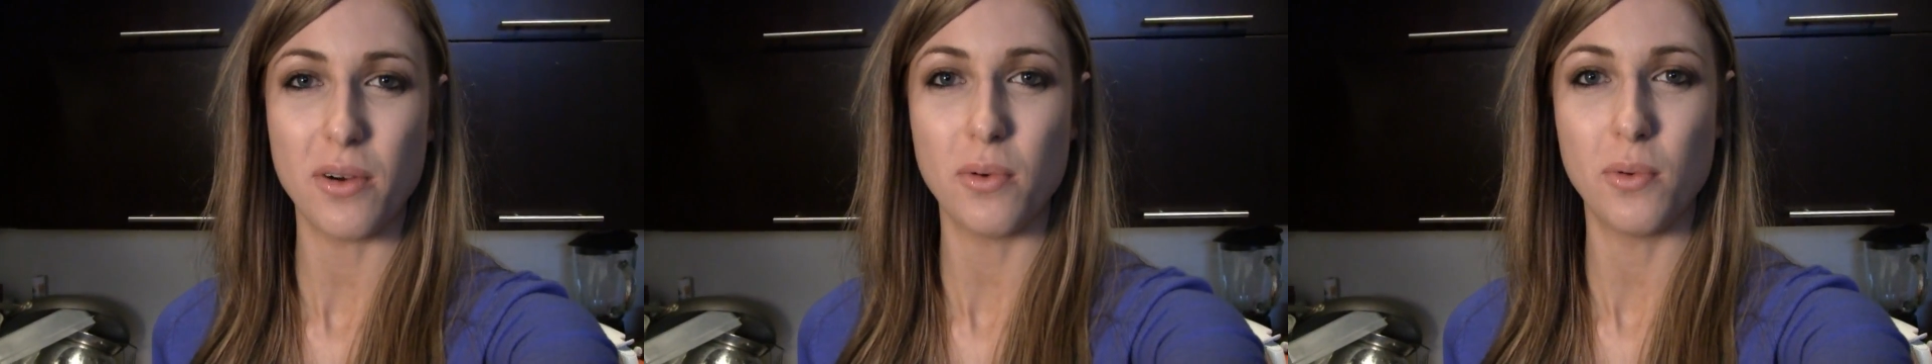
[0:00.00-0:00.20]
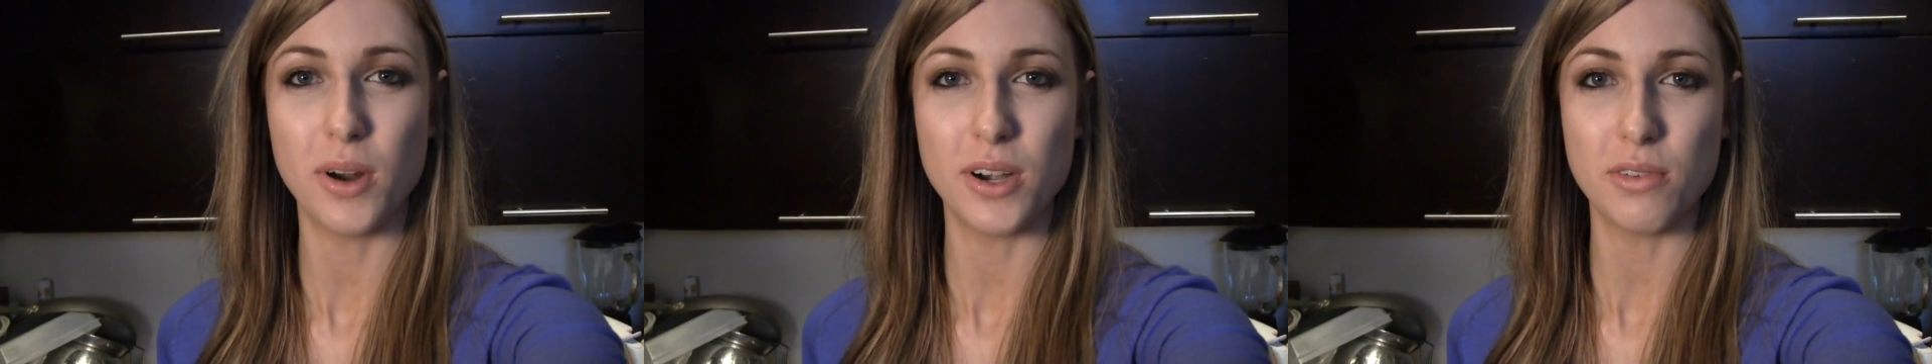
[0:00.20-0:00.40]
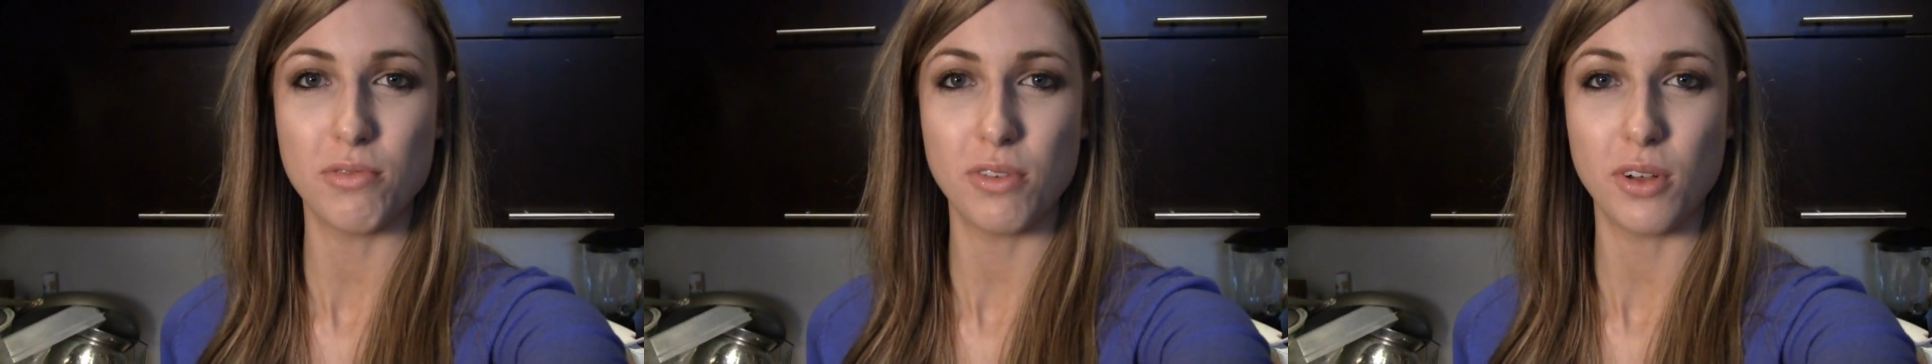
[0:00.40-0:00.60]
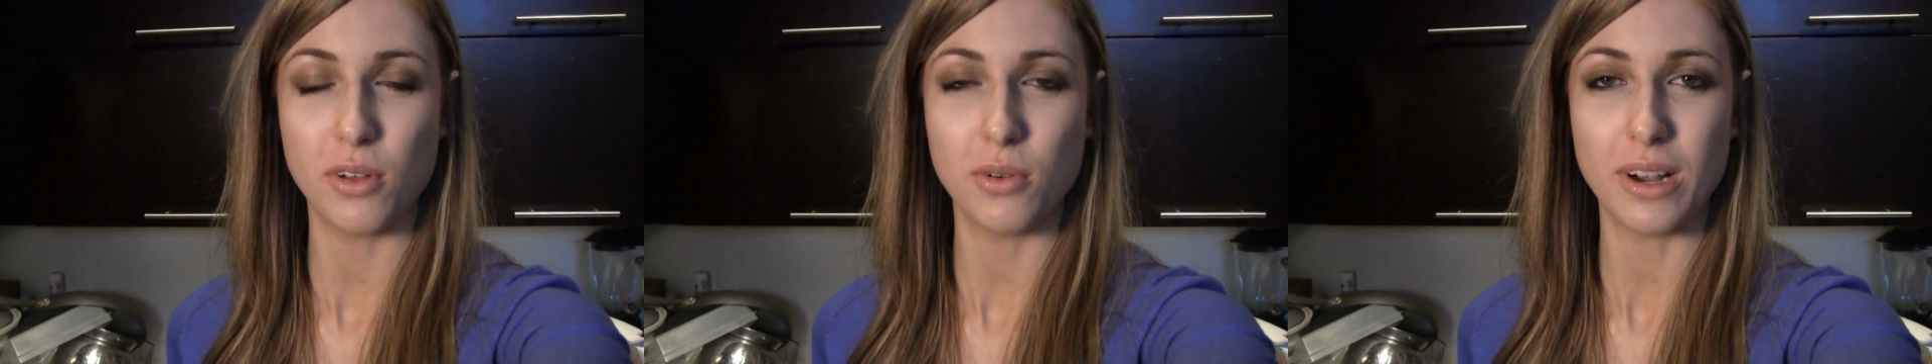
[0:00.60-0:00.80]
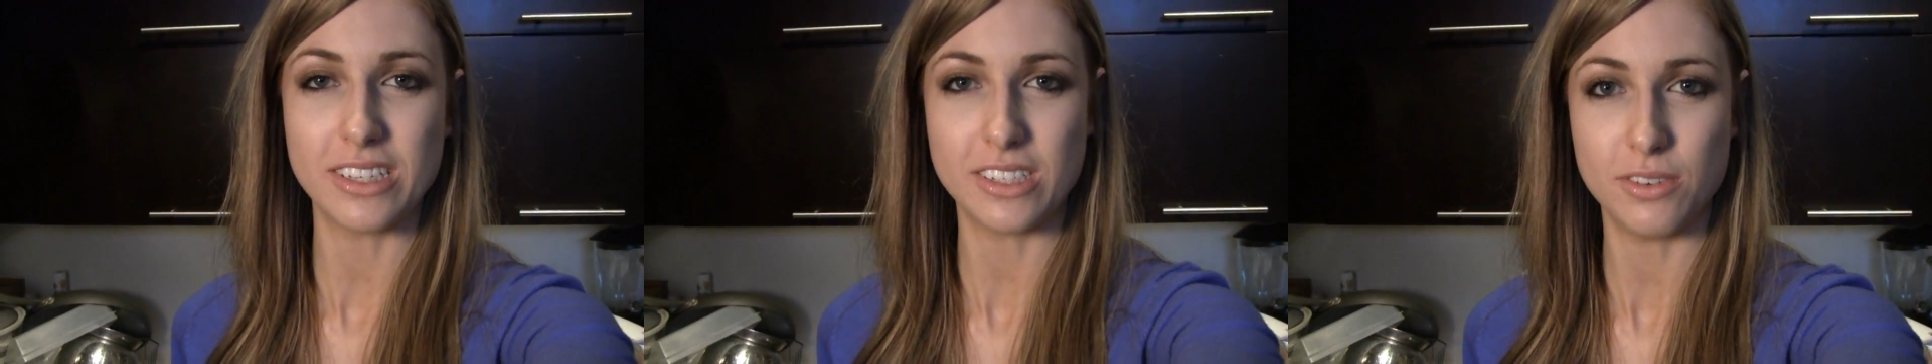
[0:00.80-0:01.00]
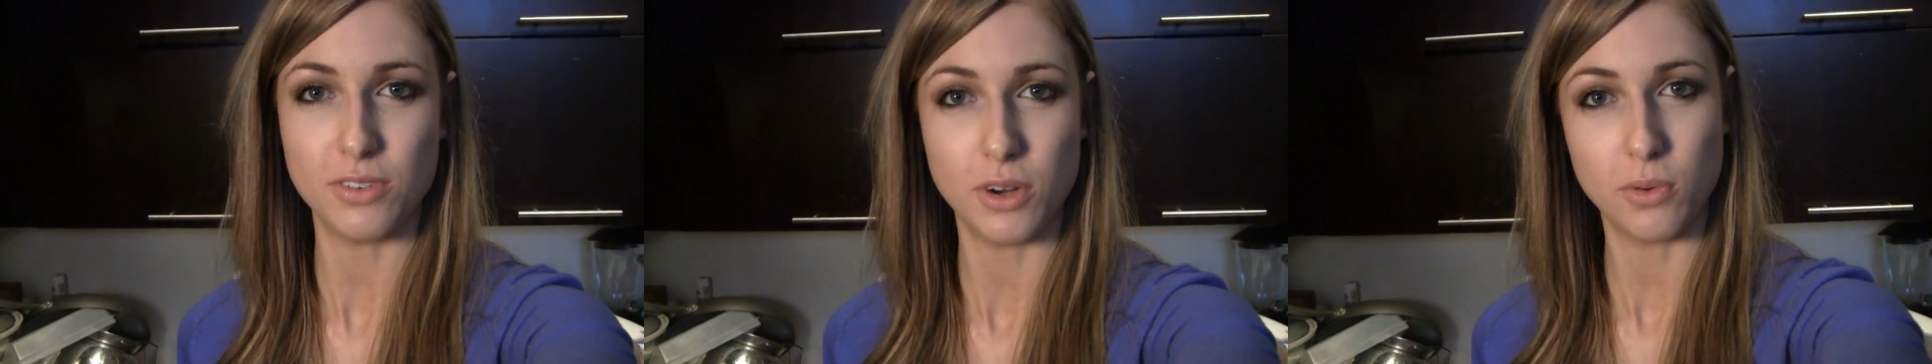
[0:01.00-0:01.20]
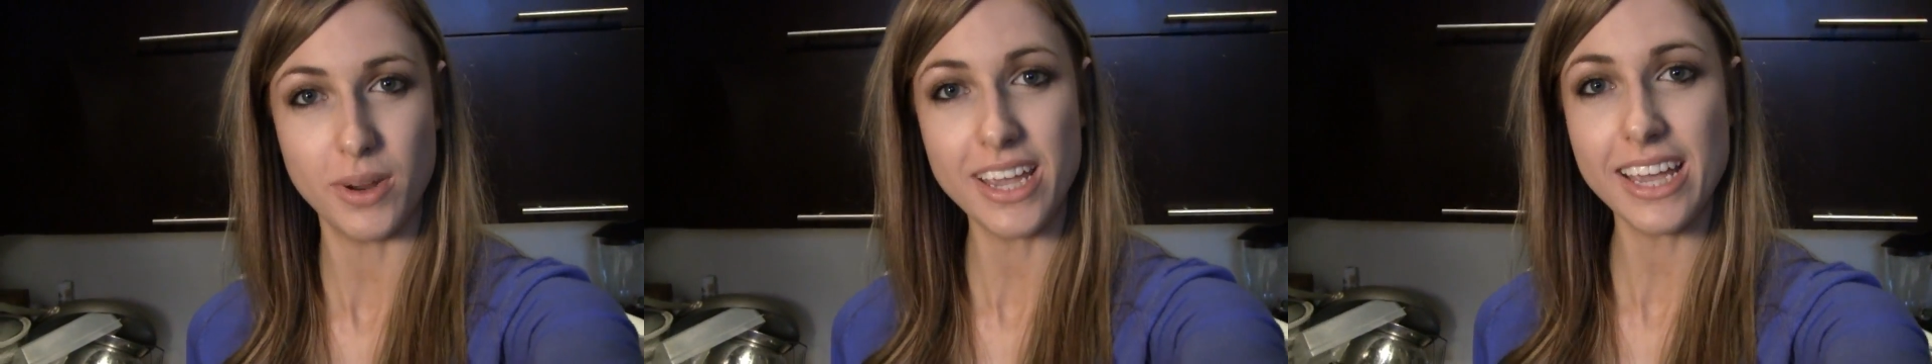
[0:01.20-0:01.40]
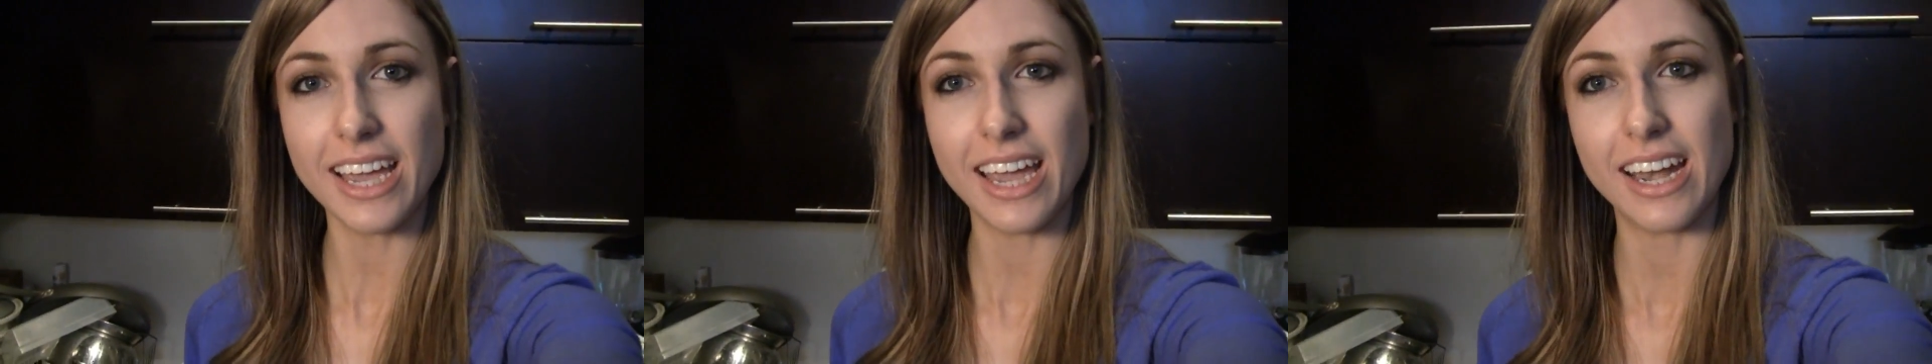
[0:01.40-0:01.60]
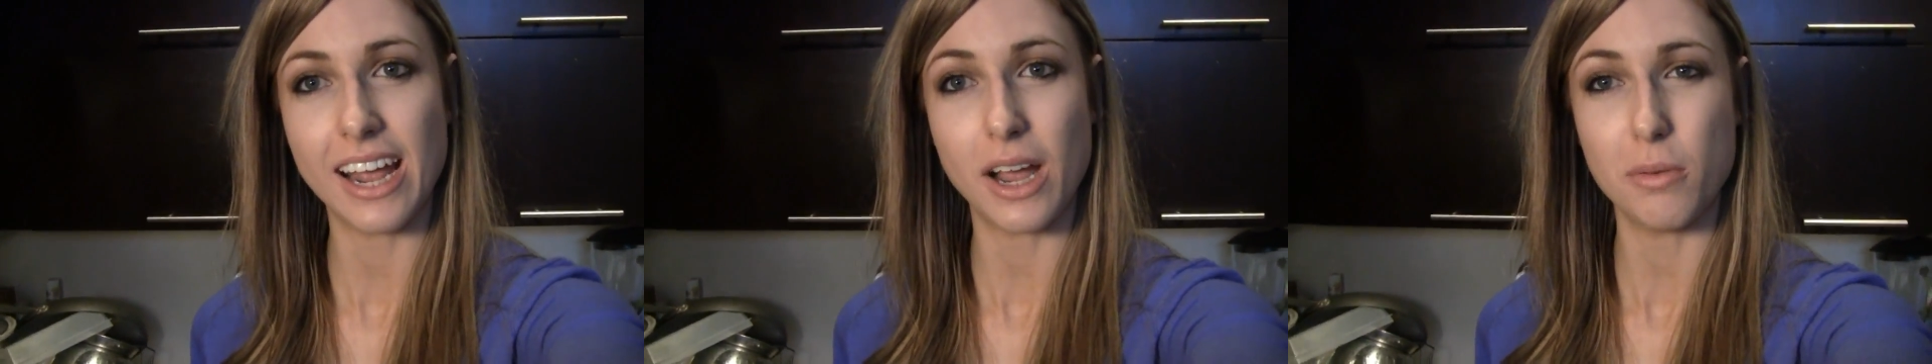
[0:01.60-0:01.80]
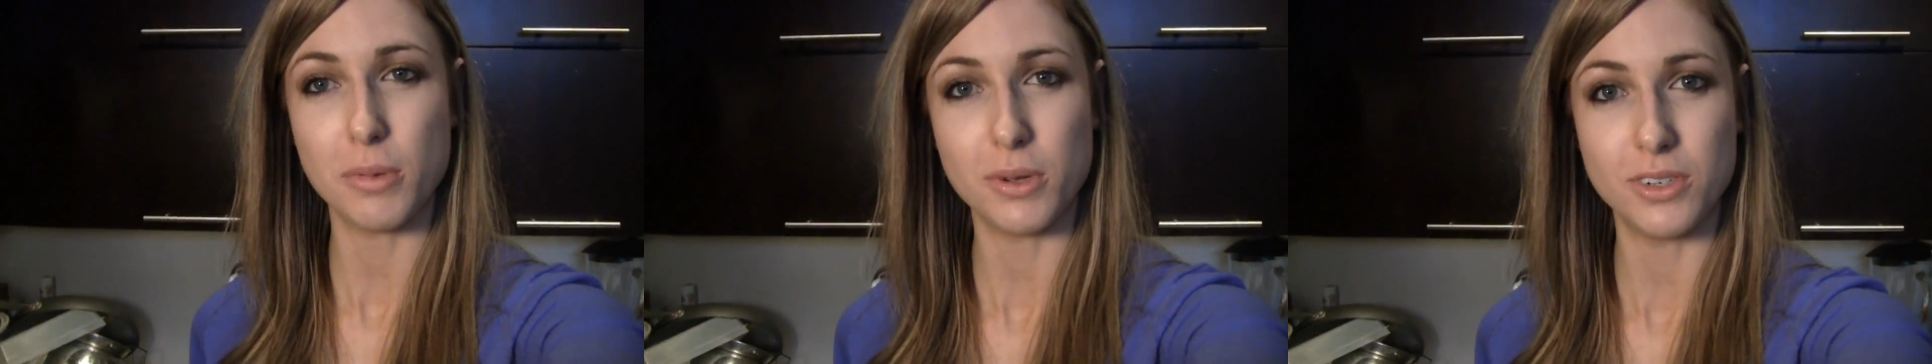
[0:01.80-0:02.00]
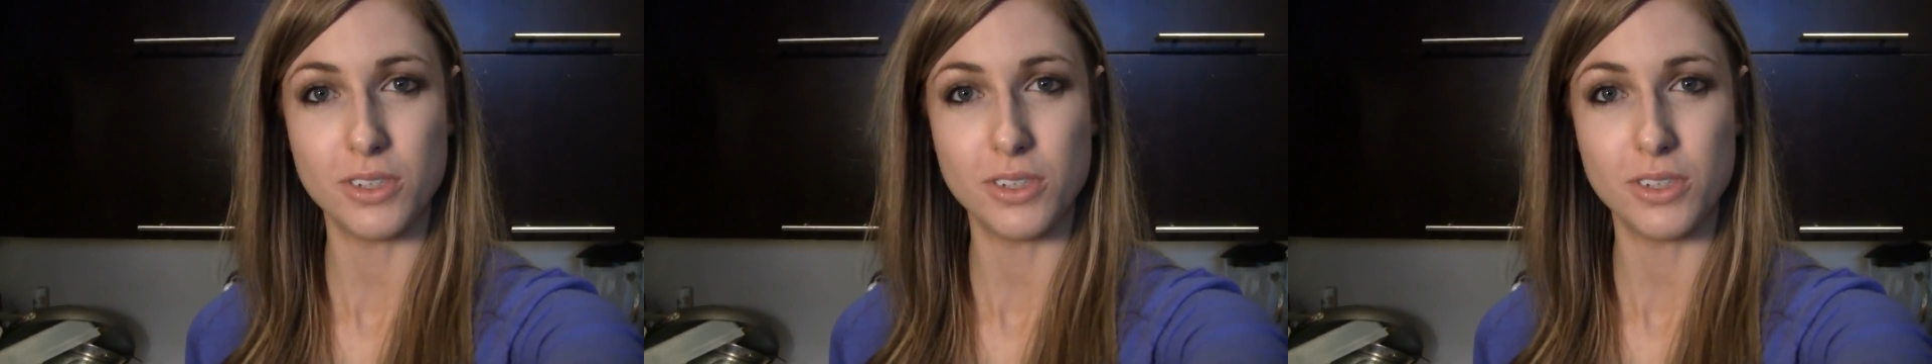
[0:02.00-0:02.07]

wonderful rest of your week, and I hope you